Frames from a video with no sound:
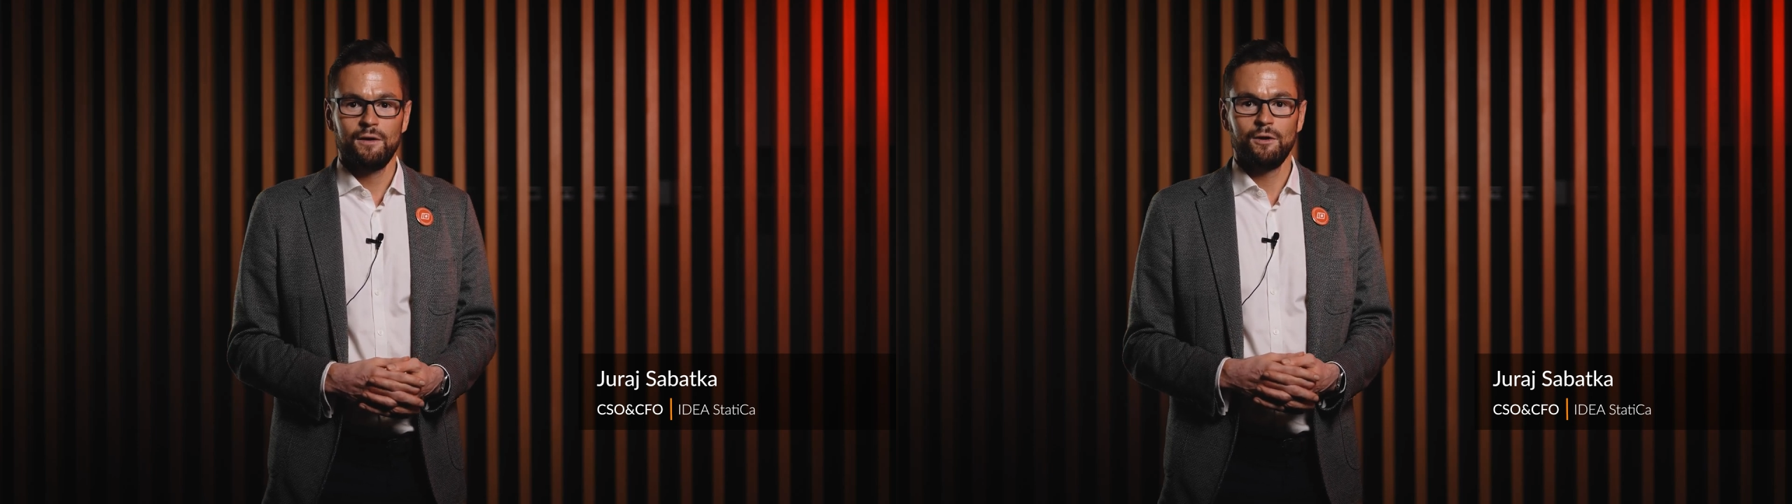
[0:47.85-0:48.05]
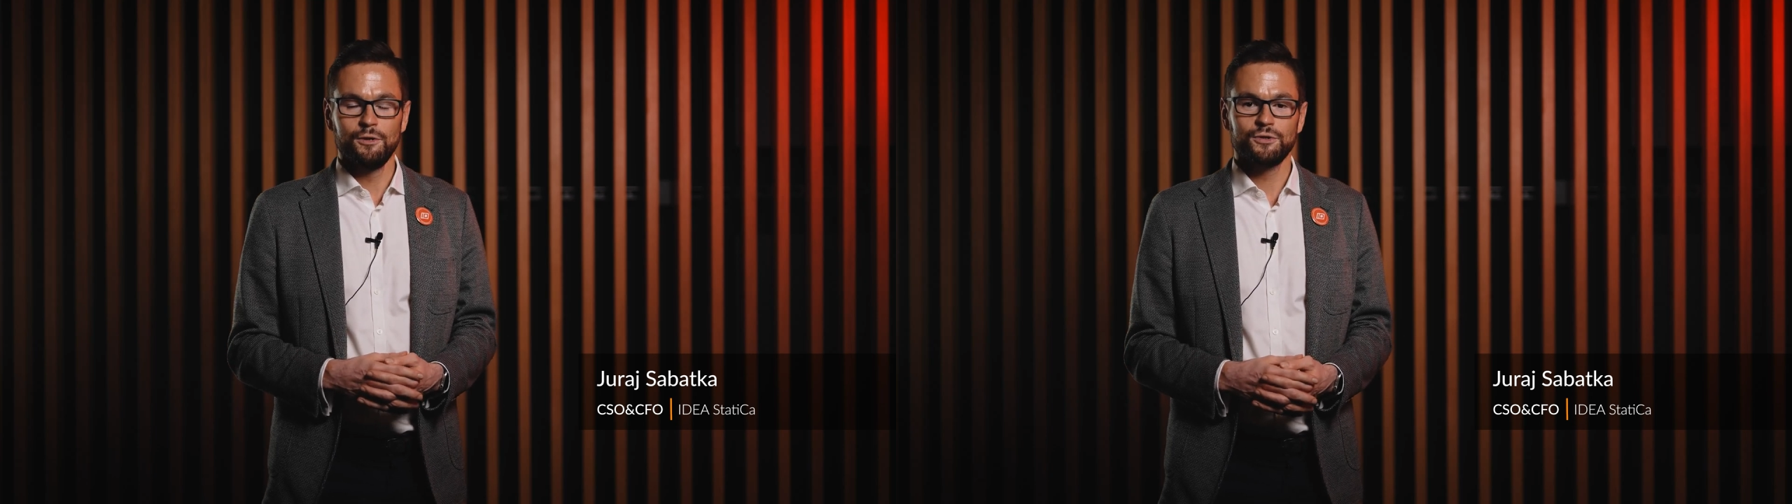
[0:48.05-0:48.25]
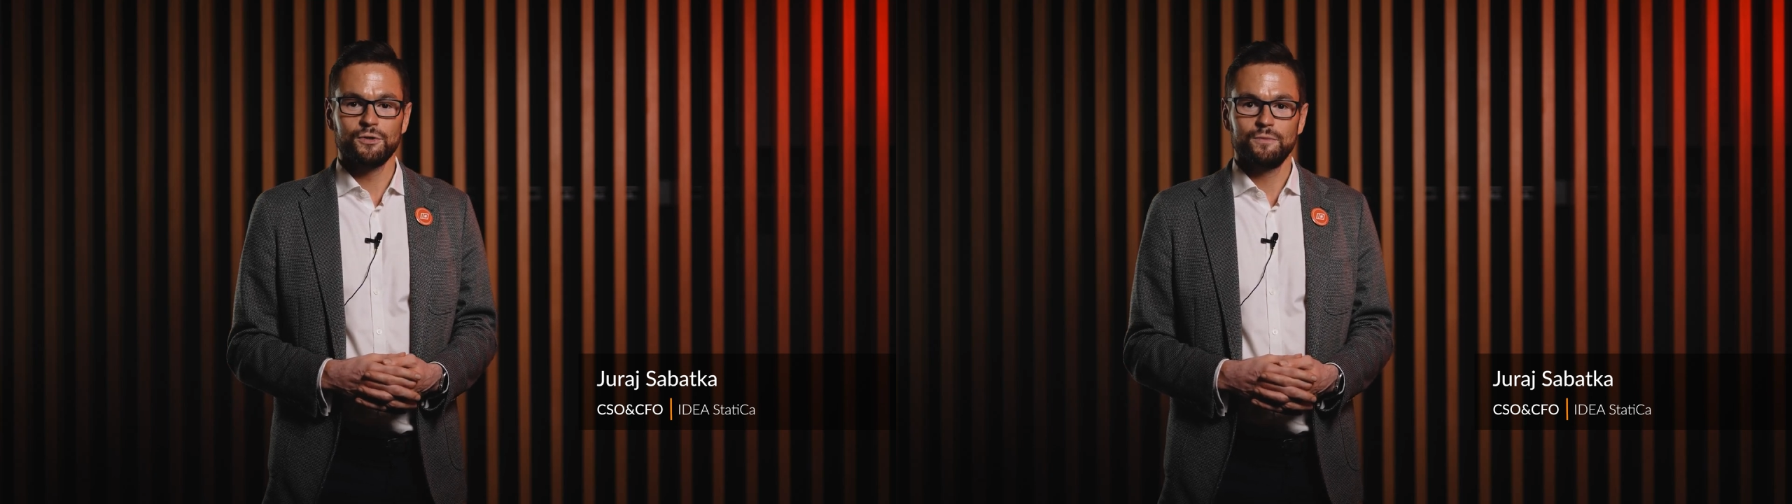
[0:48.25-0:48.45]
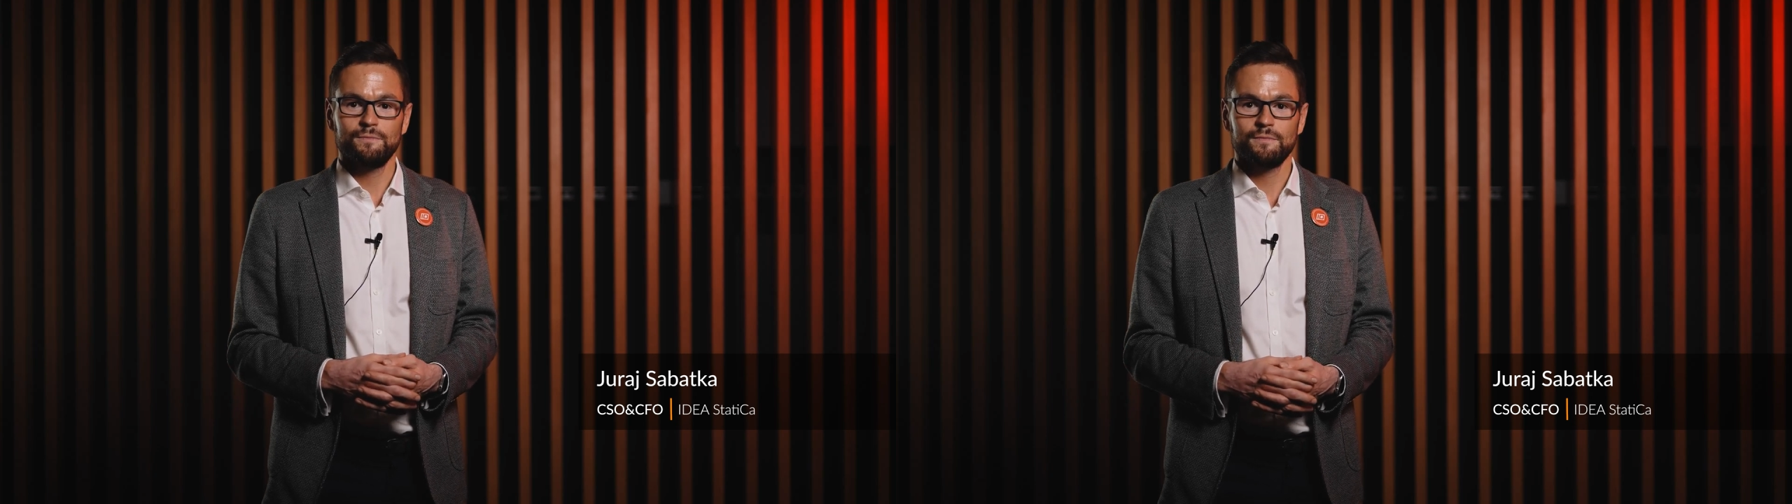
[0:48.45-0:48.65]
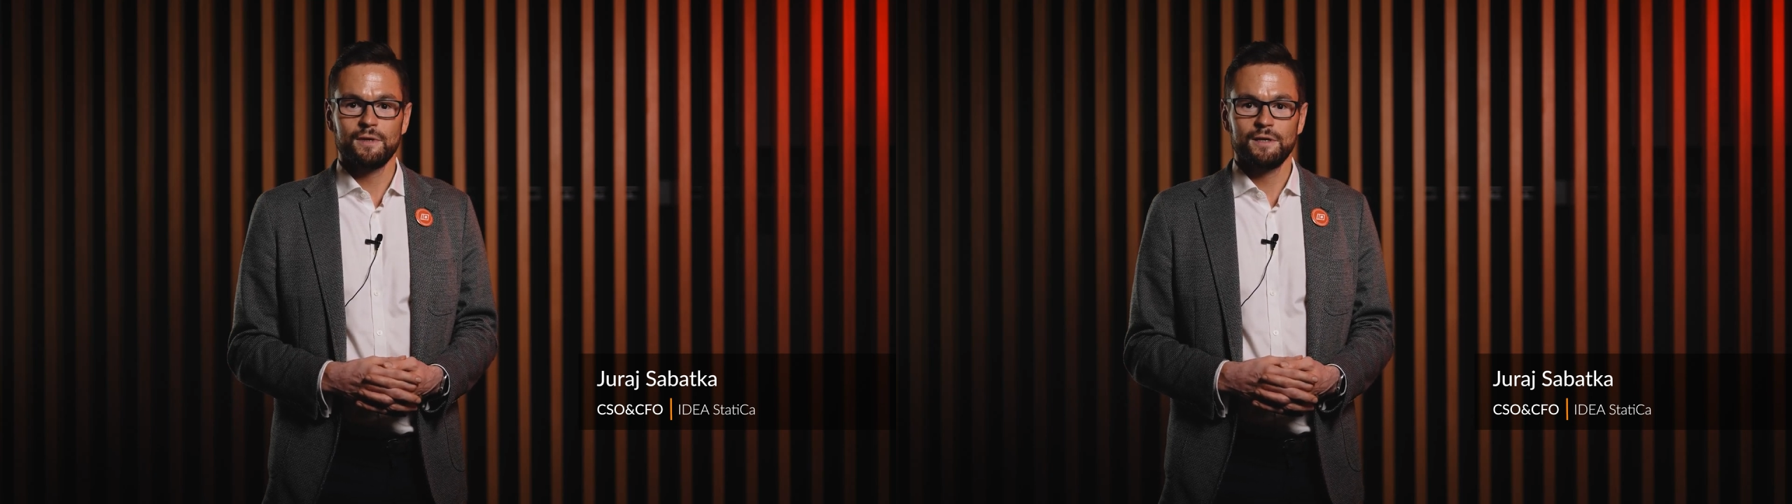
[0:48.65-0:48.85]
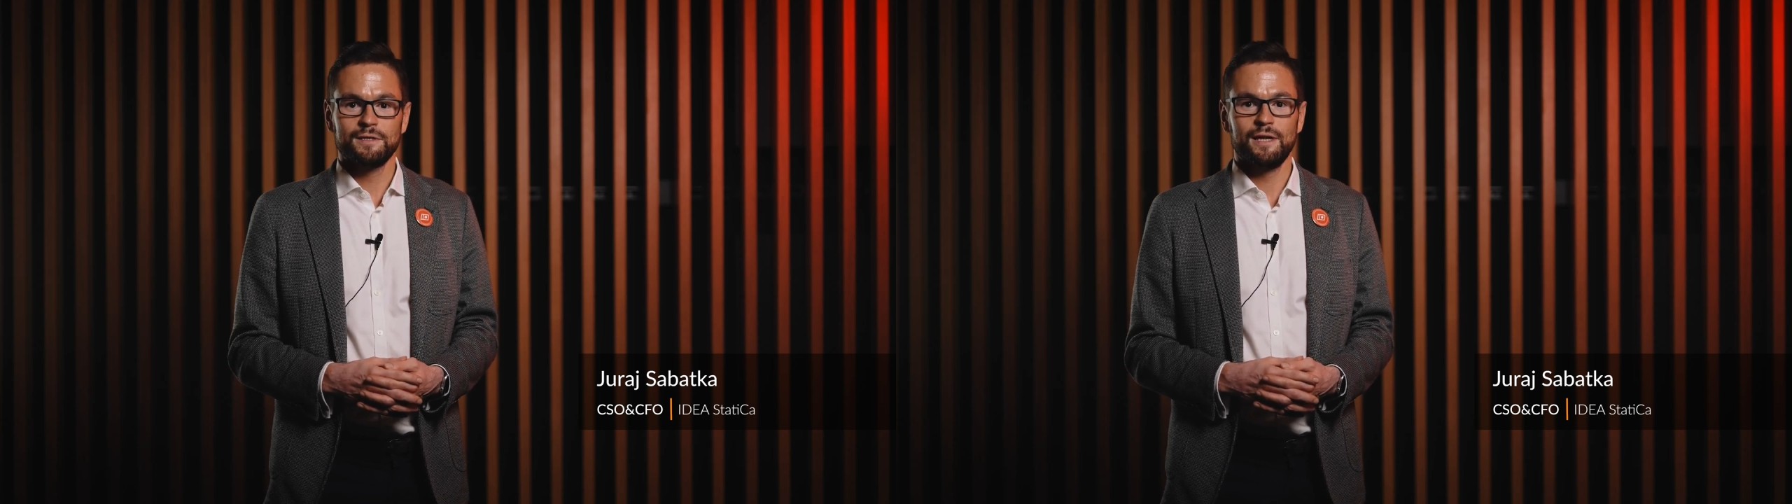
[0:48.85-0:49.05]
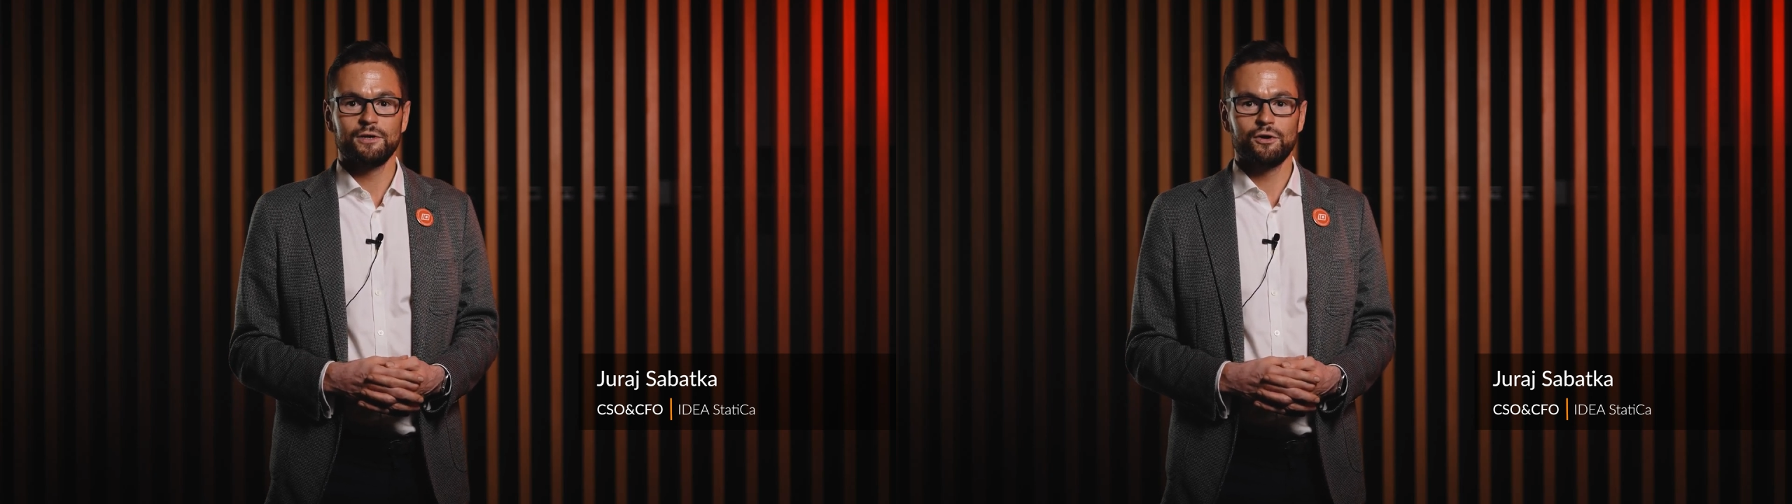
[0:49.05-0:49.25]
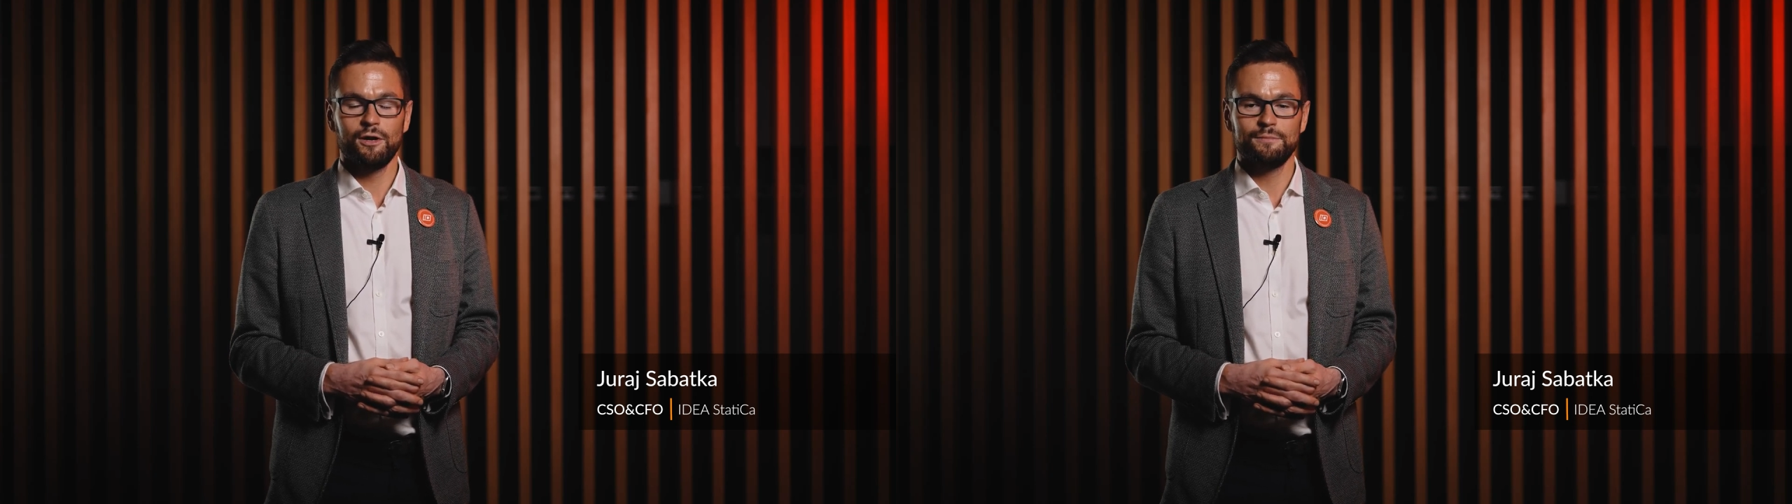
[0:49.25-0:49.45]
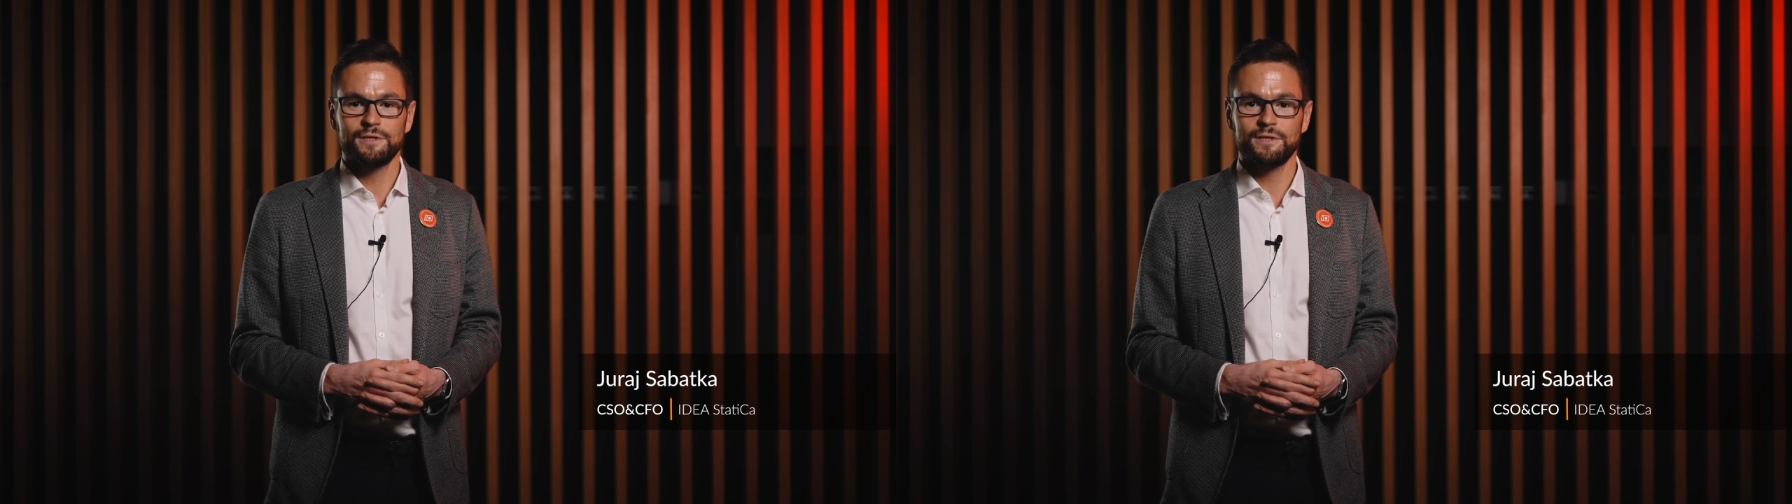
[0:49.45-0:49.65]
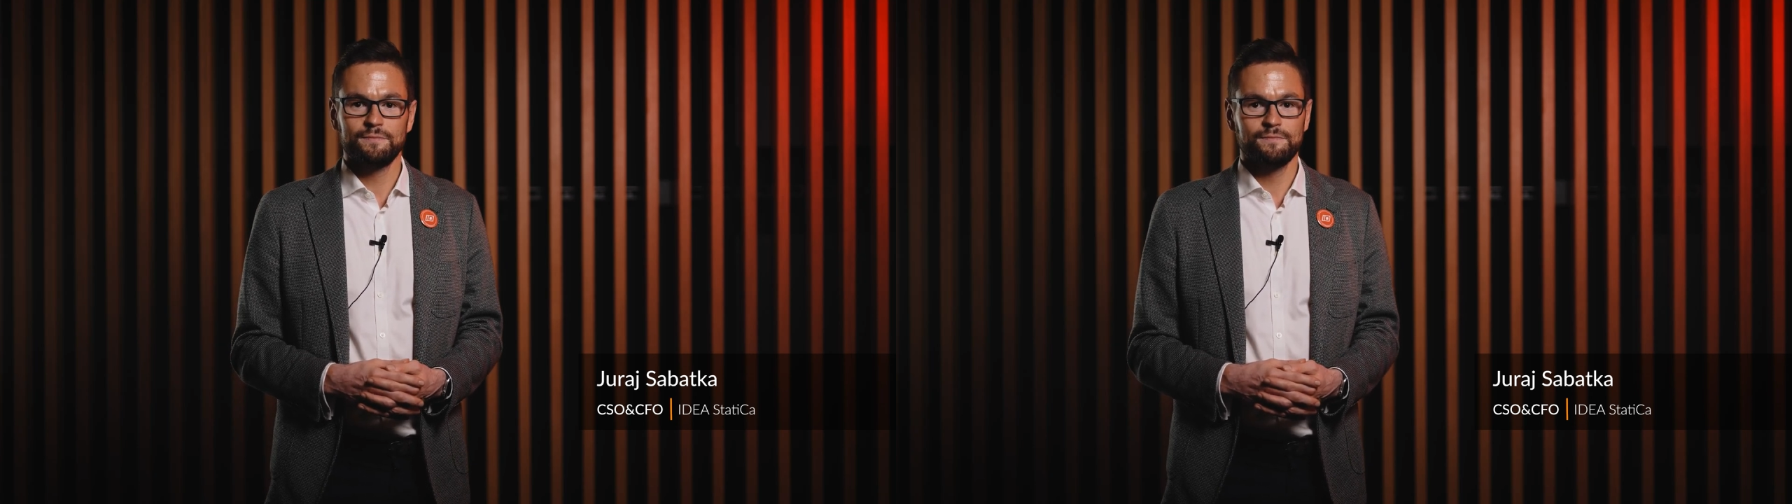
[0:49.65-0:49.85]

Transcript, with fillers: Also, slender columns,